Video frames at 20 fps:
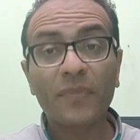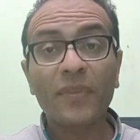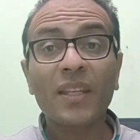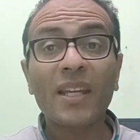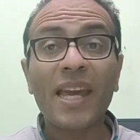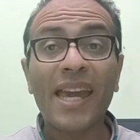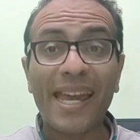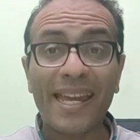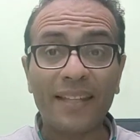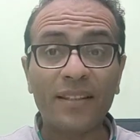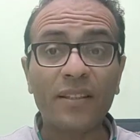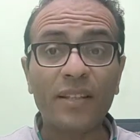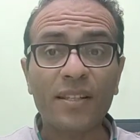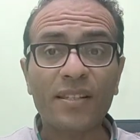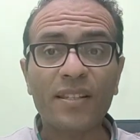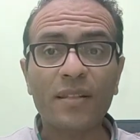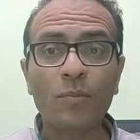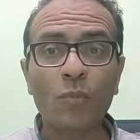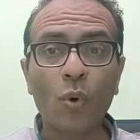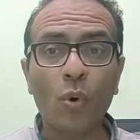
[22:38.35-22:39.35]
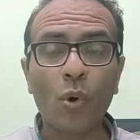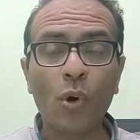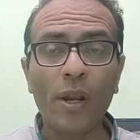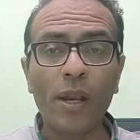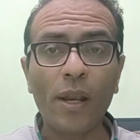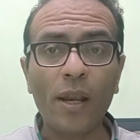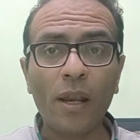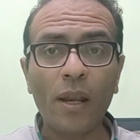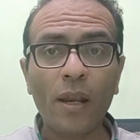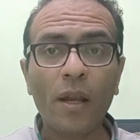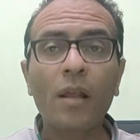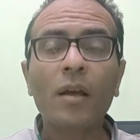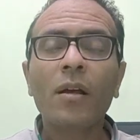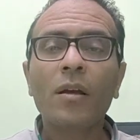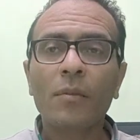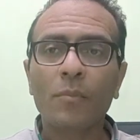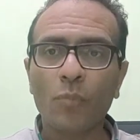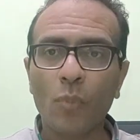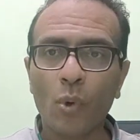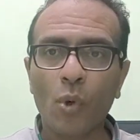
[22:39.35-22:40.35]
And the small
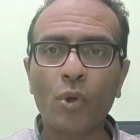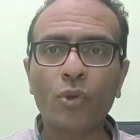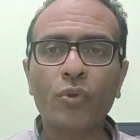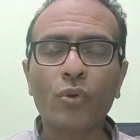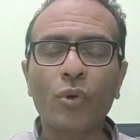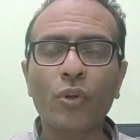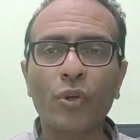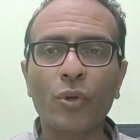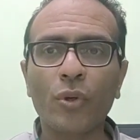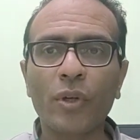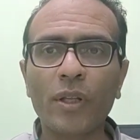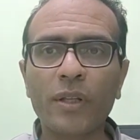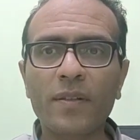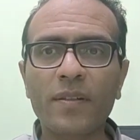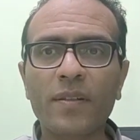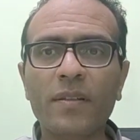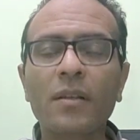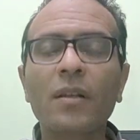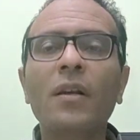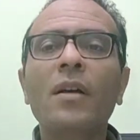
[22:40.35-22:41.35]
motor units,